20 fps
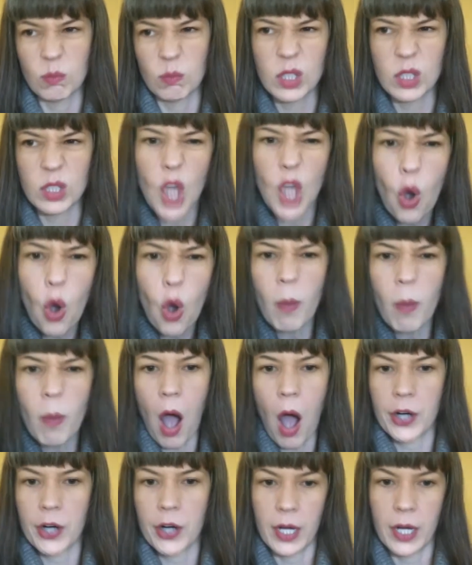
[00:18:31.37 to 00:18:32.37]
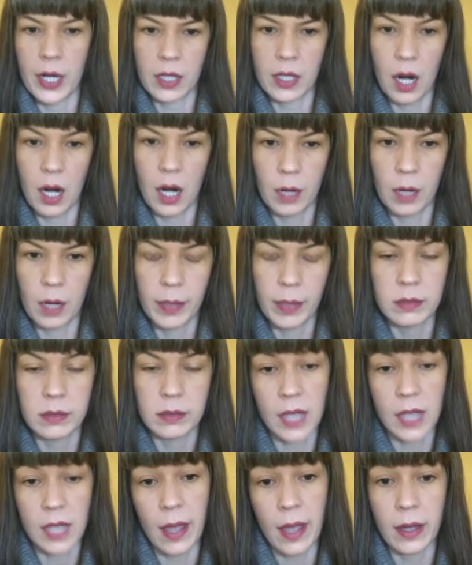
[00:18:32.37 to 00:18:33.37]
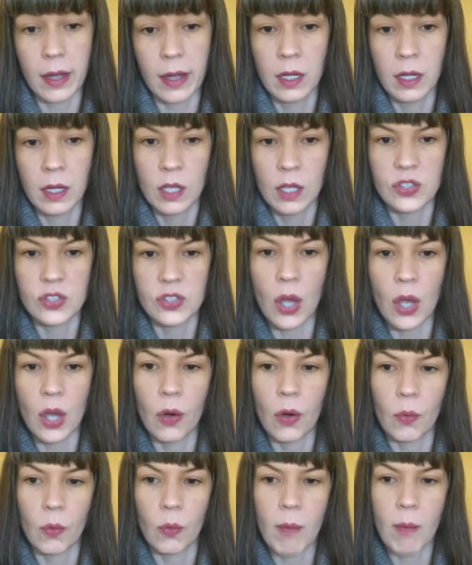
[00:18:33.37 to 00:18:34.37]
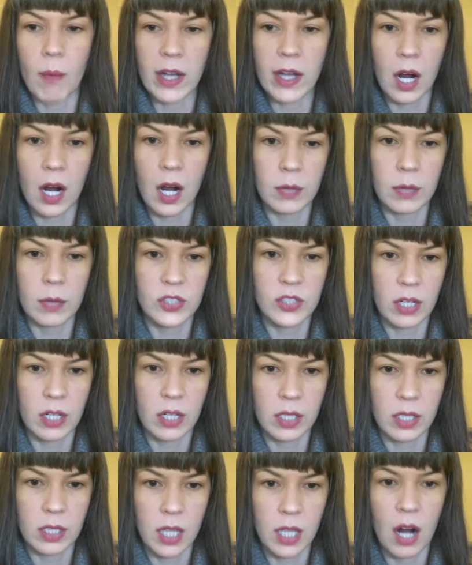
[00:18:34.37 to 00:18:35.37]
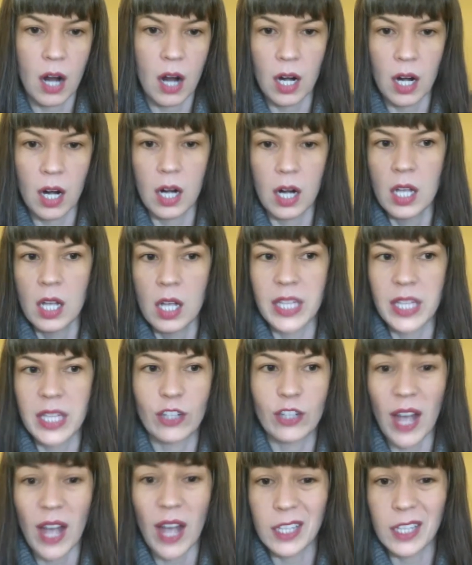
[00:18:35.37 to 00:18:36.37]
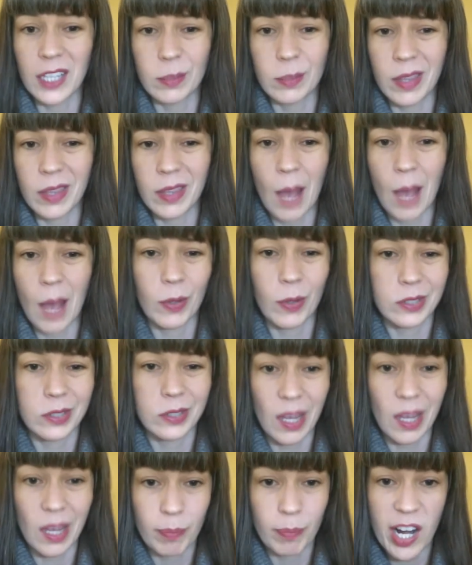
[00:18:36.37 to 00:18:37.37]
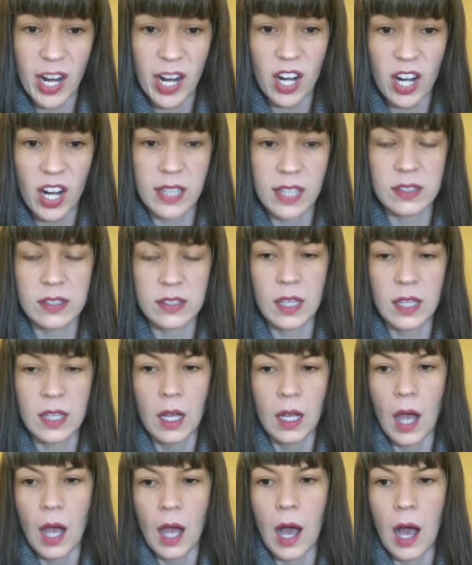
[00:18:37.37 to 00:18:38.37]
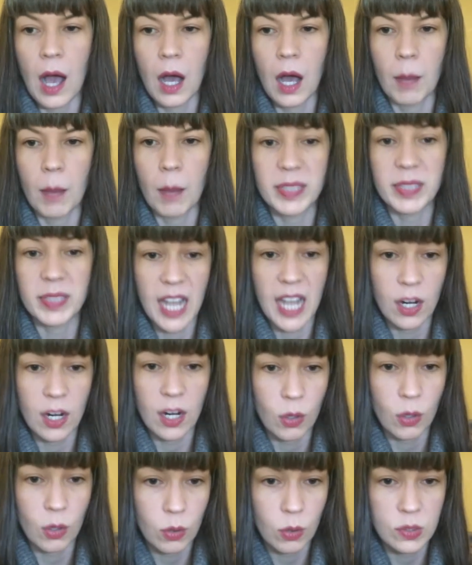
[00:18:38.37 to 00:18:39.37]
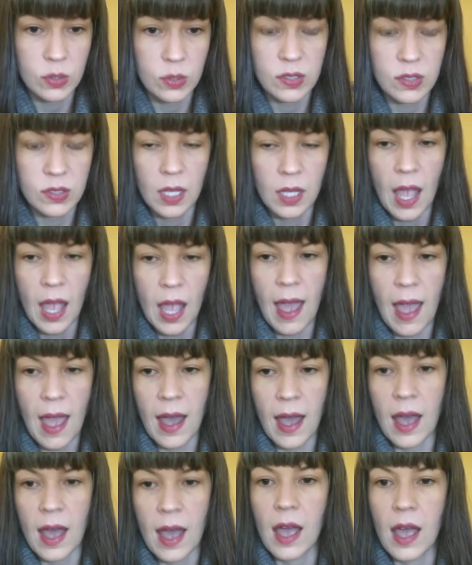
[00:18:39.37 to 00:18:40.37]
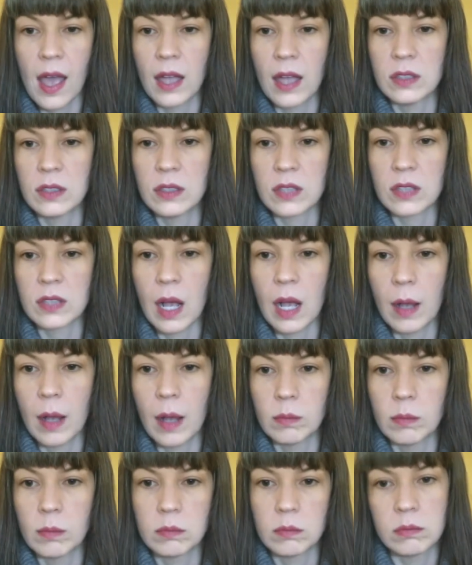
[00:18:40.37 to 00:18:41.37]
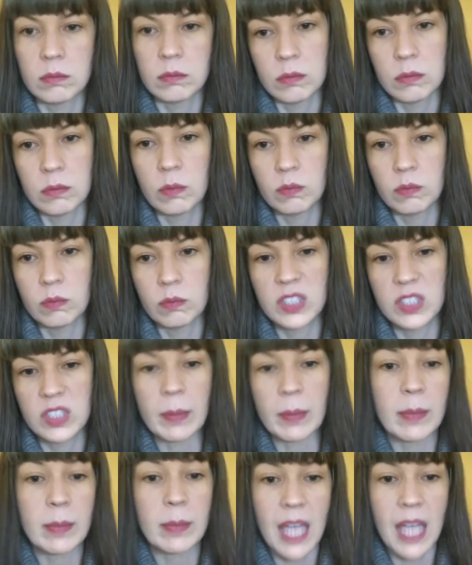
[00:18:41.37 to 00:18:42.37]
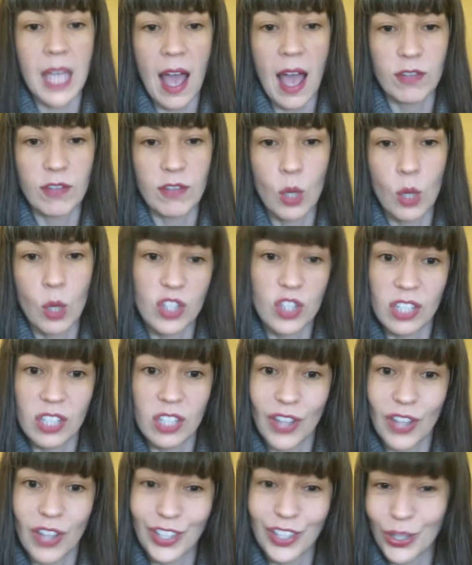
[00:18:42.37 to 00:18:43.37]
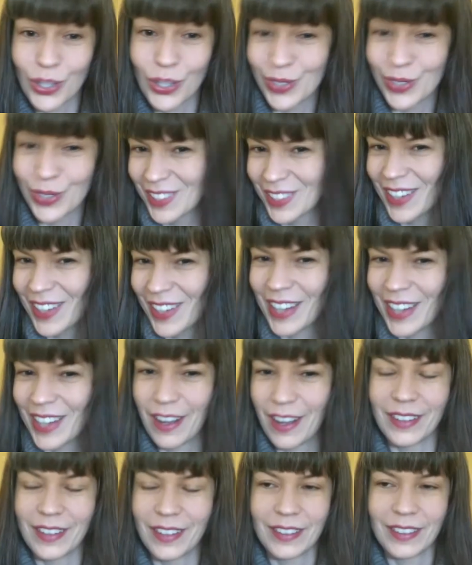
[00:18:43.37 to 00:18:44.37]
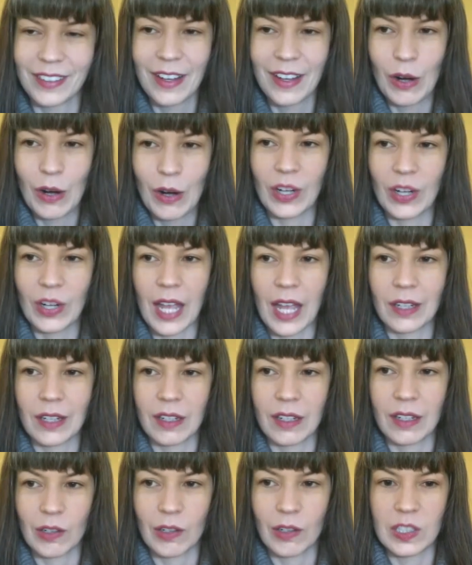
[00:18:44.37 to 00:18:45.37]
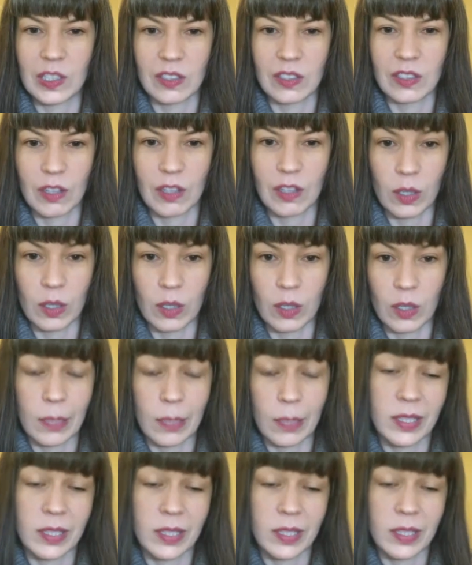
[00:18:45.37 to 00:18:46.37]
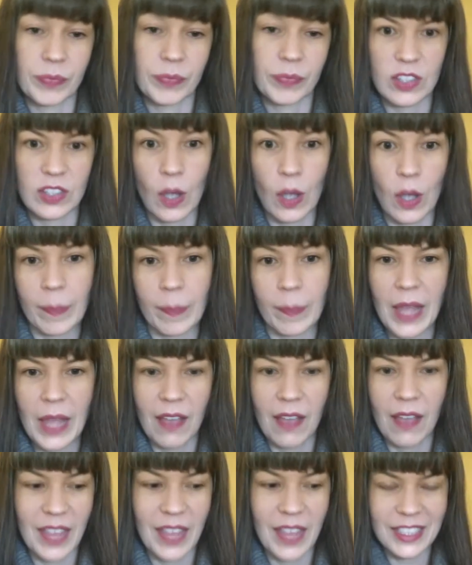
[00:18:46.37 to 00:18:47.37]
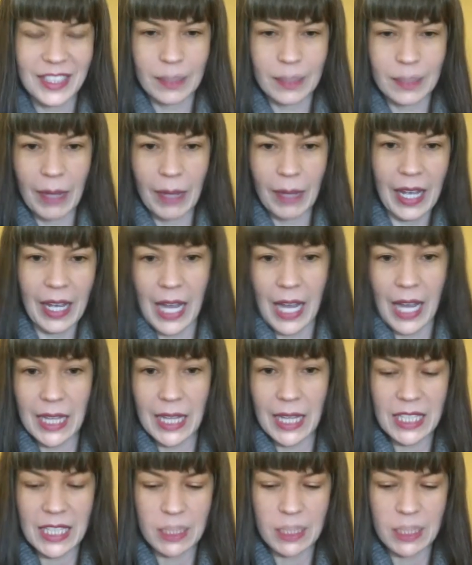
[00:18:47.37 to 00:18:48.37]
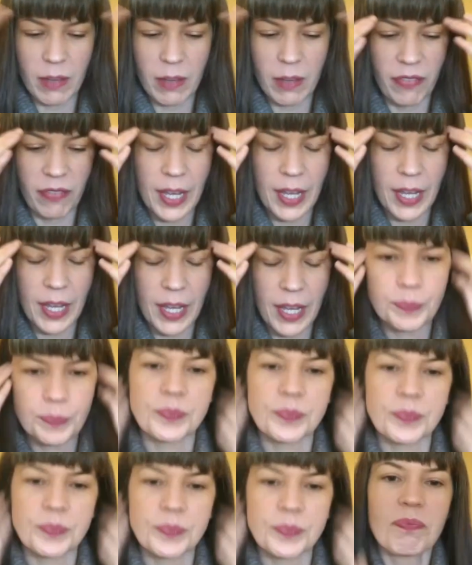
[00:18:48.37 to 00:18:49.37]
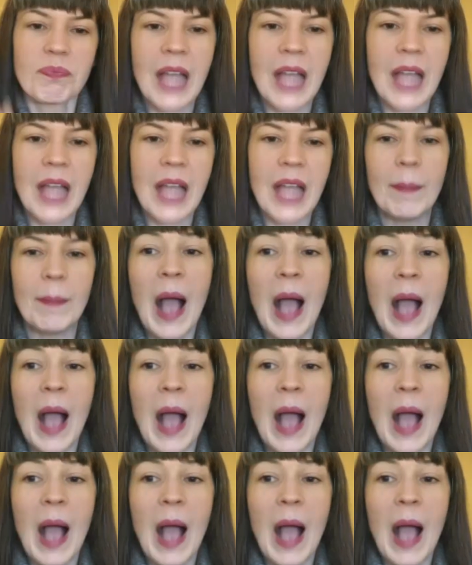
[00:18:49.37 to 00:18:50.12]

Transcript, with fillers: low moderate carb diet. So my carbs generally are like Granny Smith apples and berries, uh, potatoes, and um, sometimes I have no cheese nachos, right, on organic corn corn chips. So that's my that's my fun. Um,